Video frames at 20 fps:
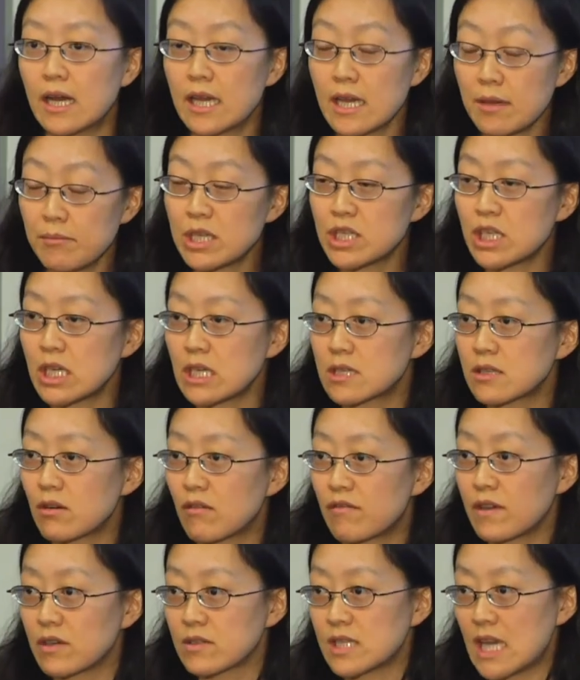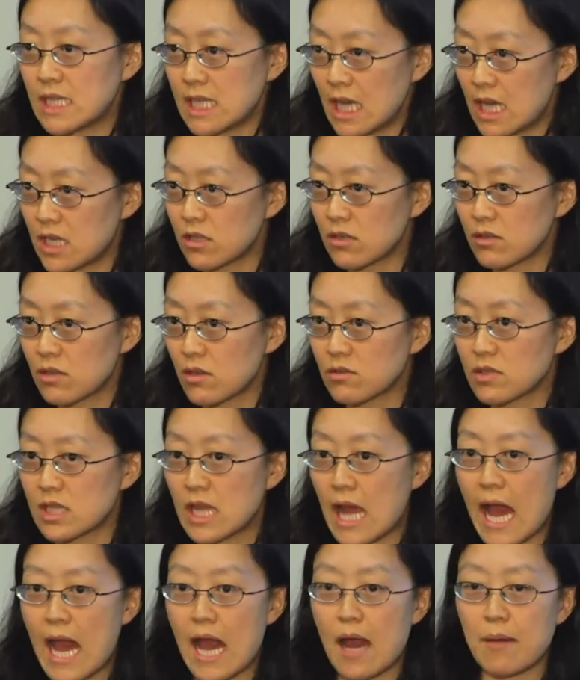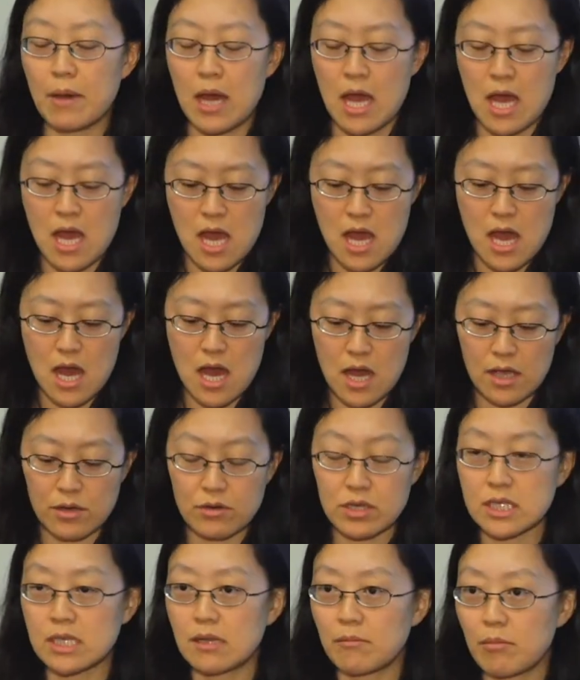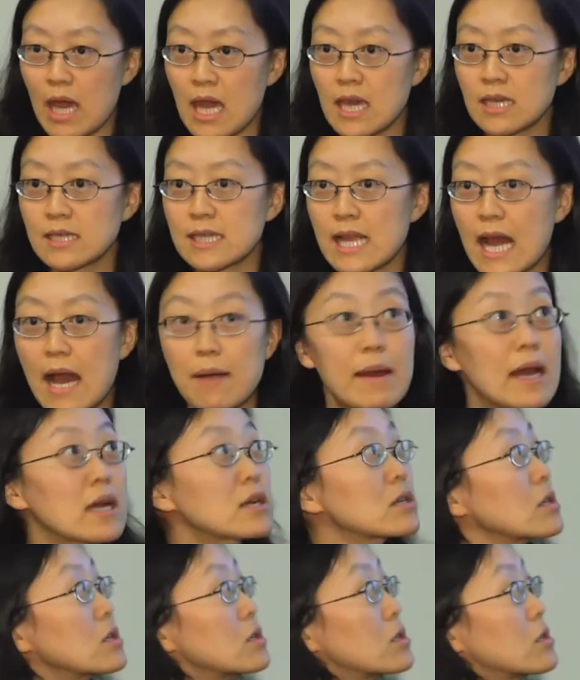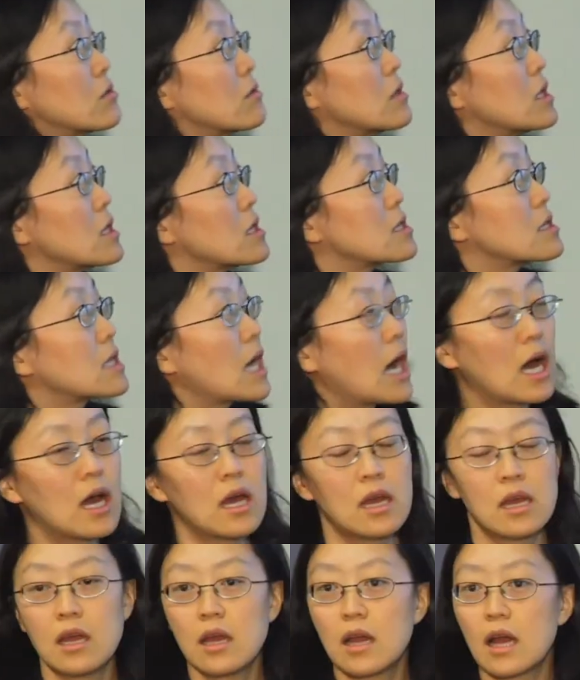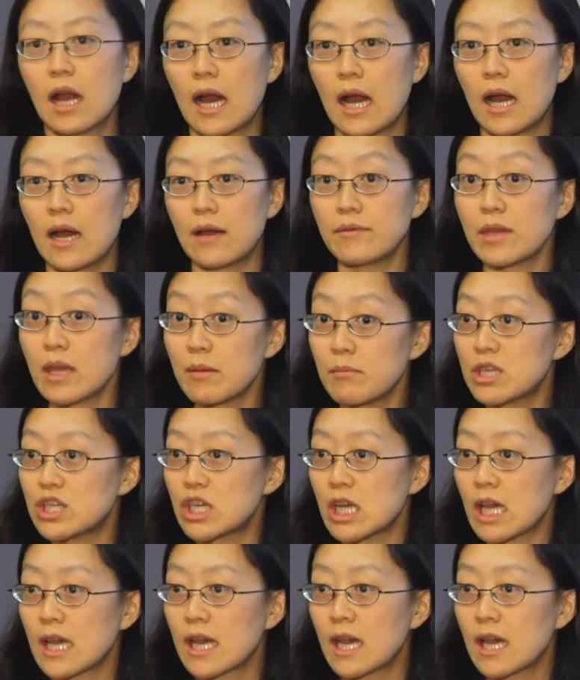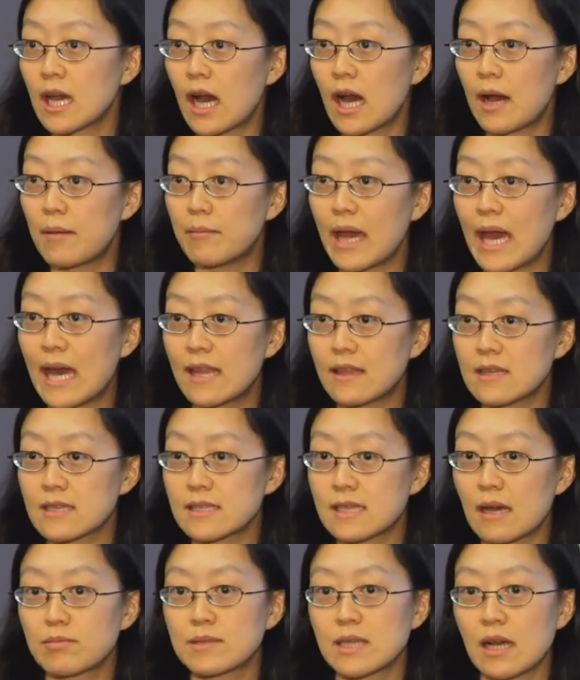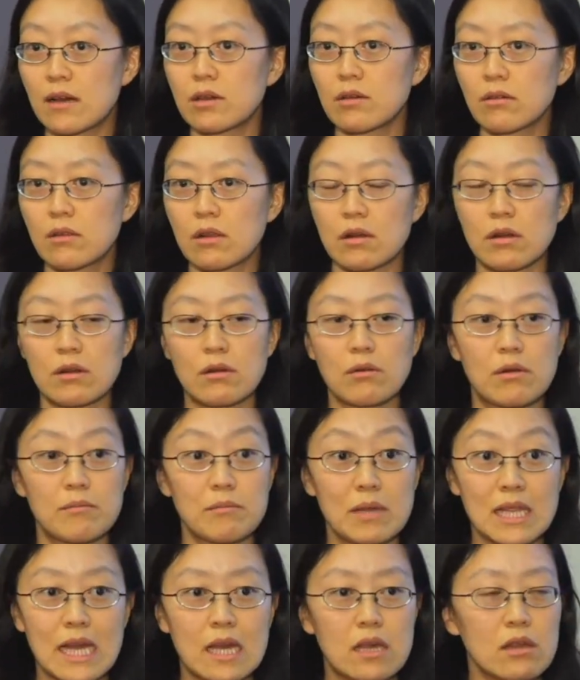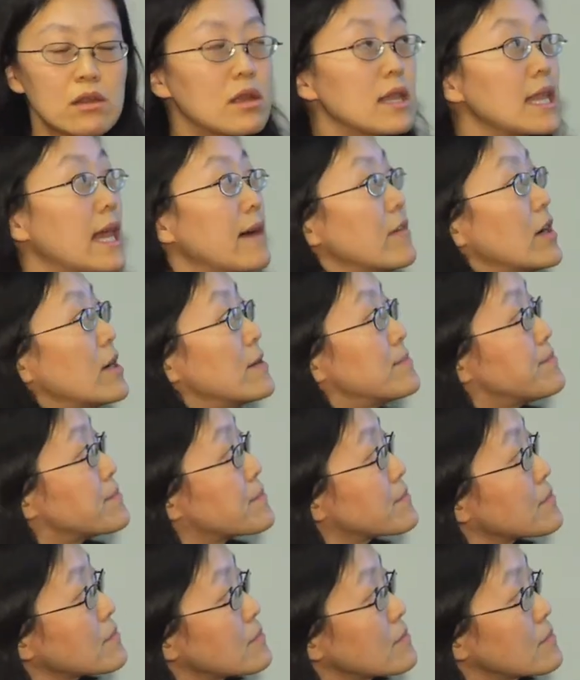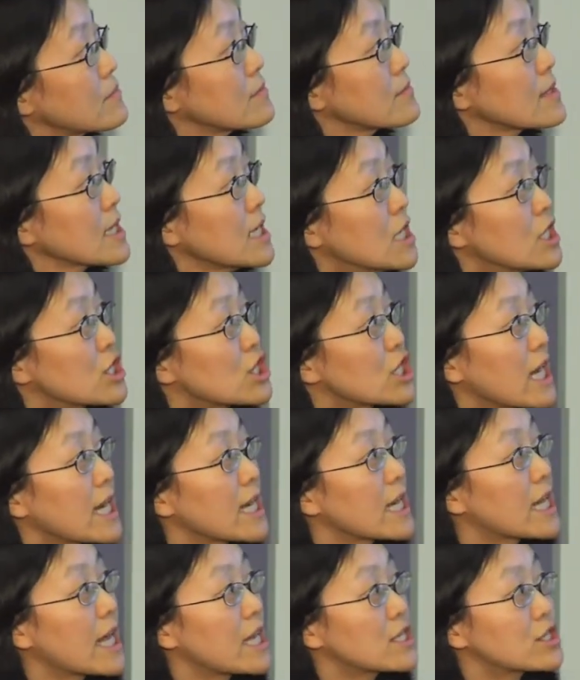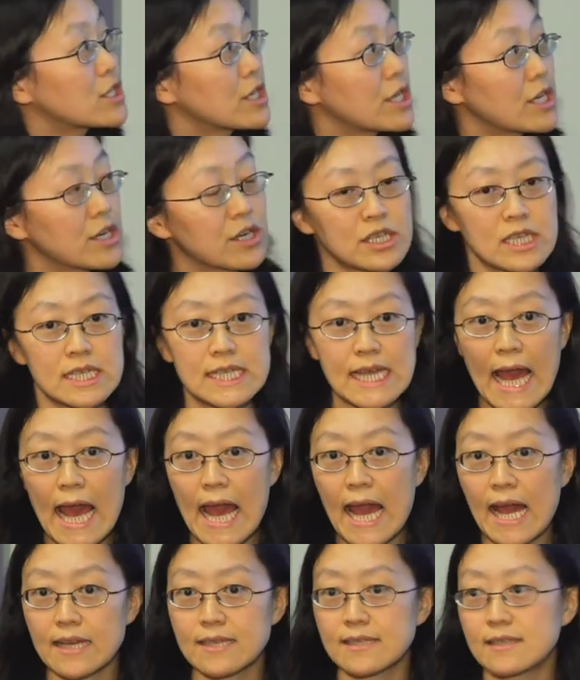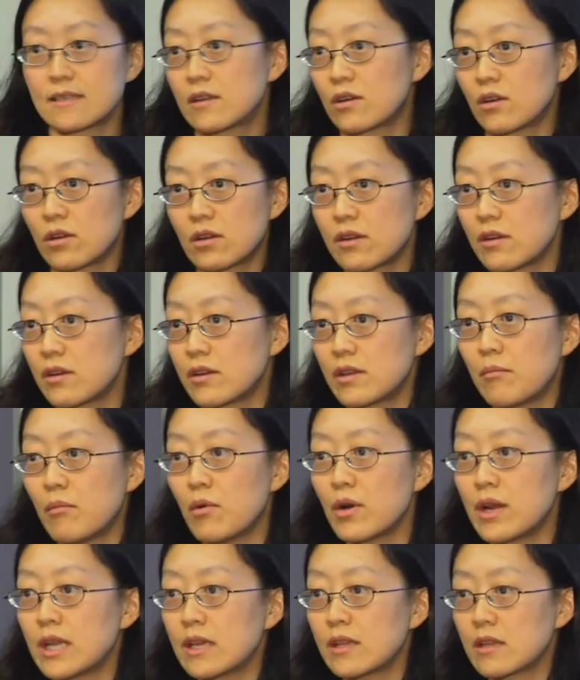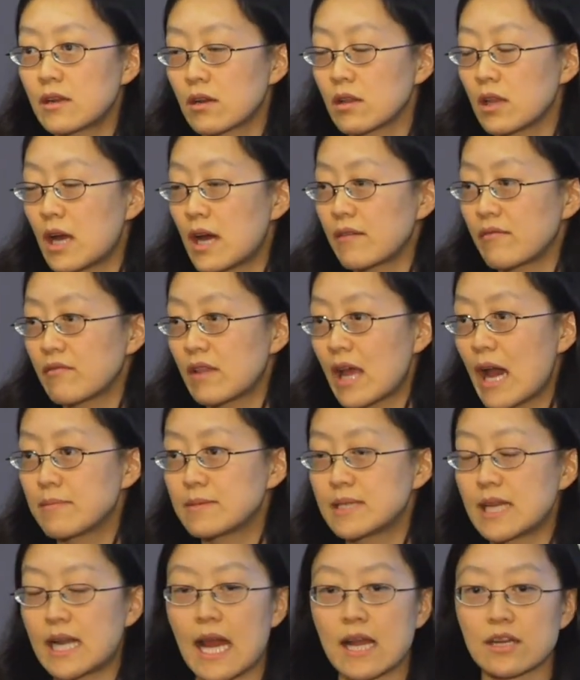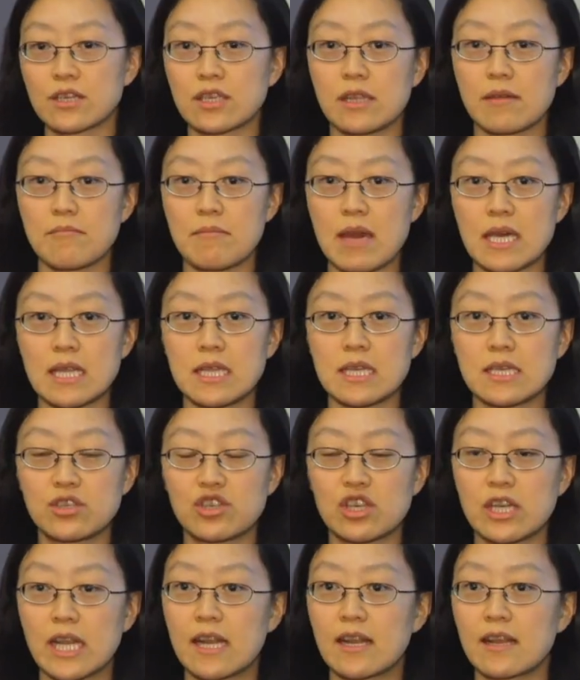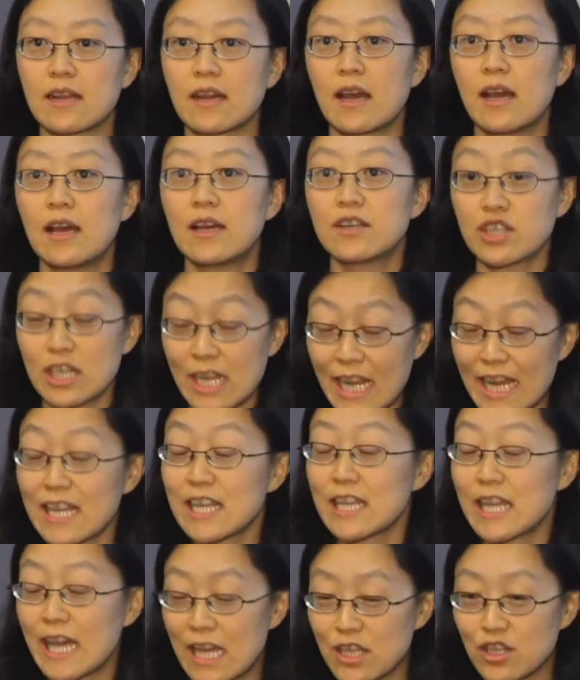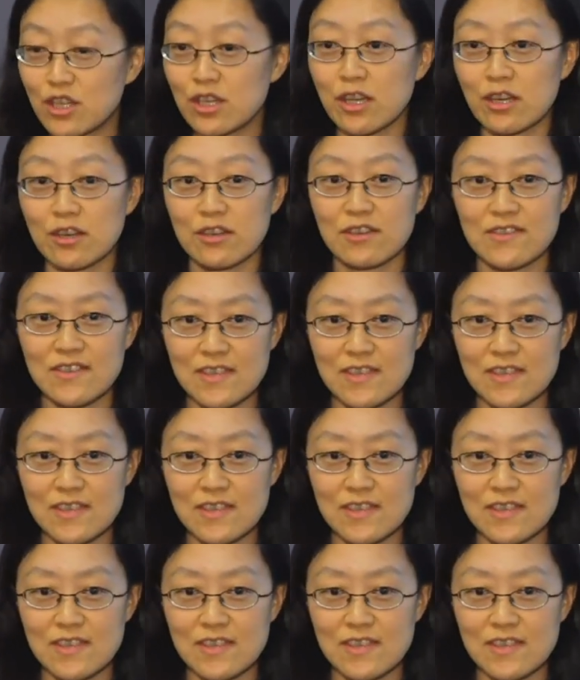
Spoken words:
imaging. So Phil Santangelo's lab, Christine Pang's lab actually do these imaging at the subcellular or molecular level. Genetically engineered tags, and earlier in the morning there are a lot of labs that actually make these genetically engineered